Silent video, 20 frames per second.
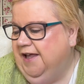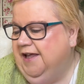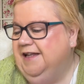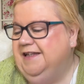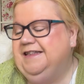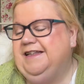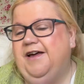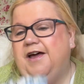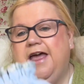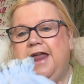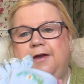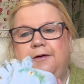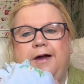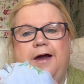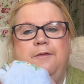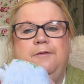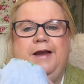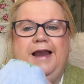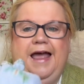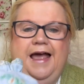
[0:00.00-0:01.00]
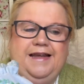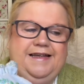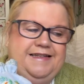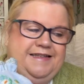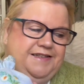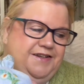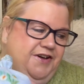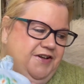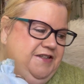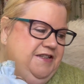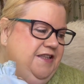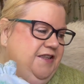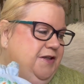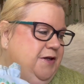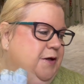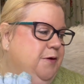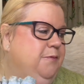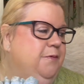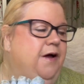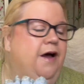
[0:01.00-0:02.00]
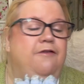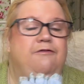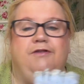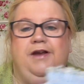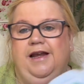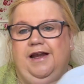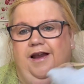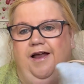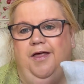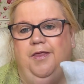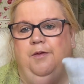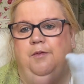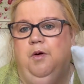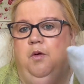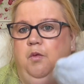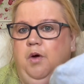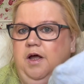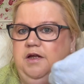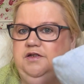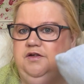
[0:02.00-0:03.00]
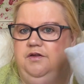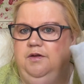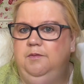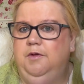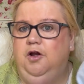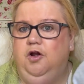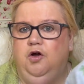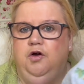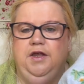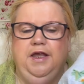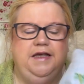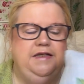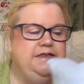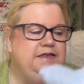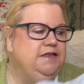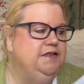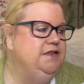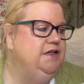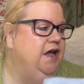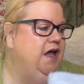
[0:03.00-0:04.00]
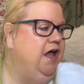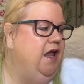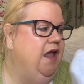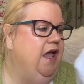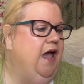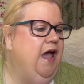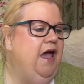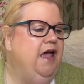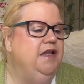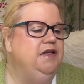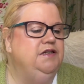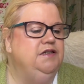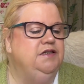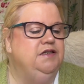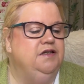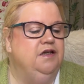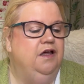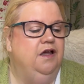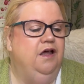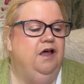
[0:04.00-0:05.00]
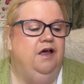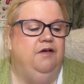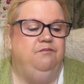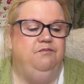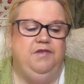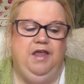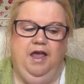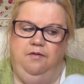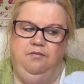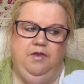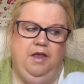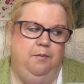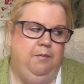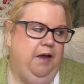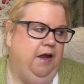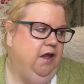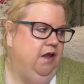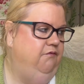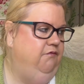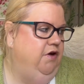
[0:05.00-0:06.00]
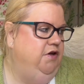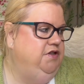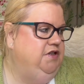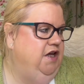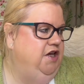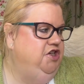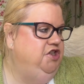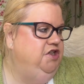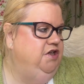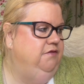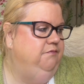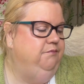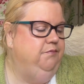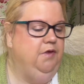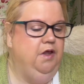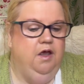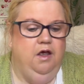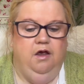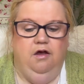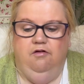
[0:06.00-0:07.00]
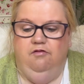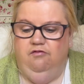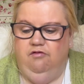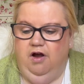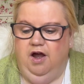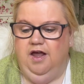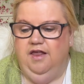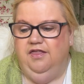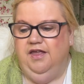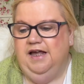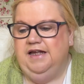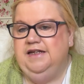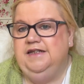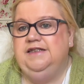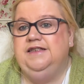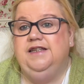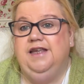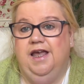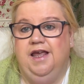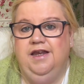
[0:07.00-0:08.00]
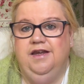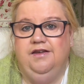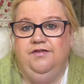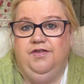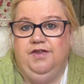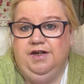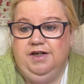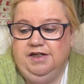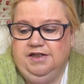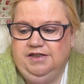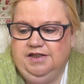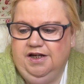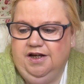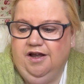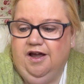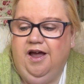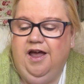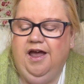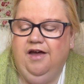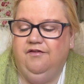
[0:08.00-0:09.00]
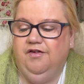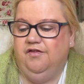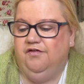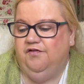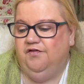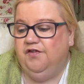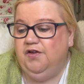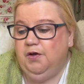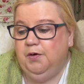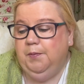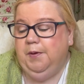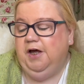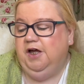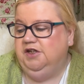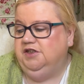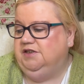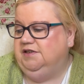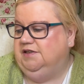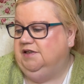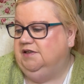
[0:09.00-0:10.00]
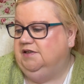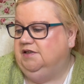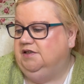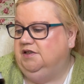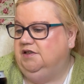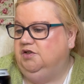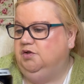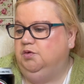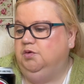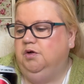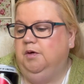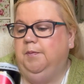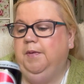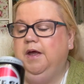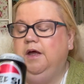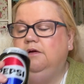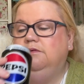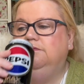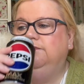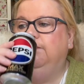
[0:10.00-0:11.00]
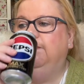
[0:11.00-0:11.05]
So anyway, I'm glad I started them. I really like them. I worked on them a lot yesterday, and yeah, they're back in rotation. Right, that is the end of the knitting. I have a few purchases to talk about.